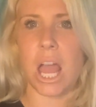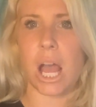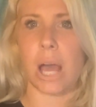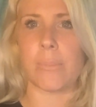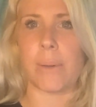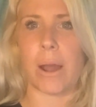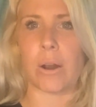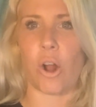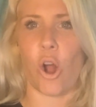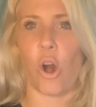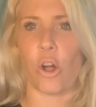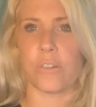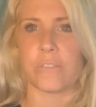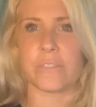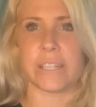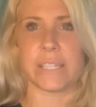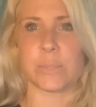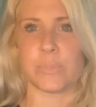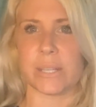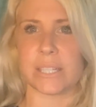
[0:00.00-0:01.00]
about all of
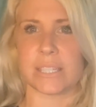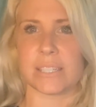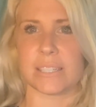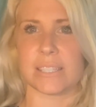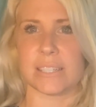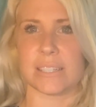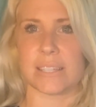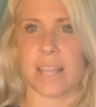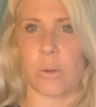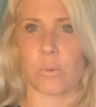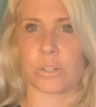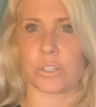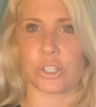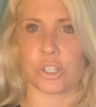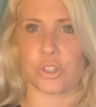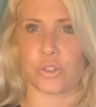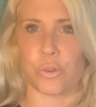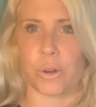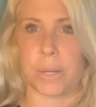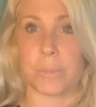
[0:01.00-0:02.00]
these businesses that were
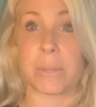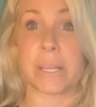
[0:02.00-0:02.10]
destroyed,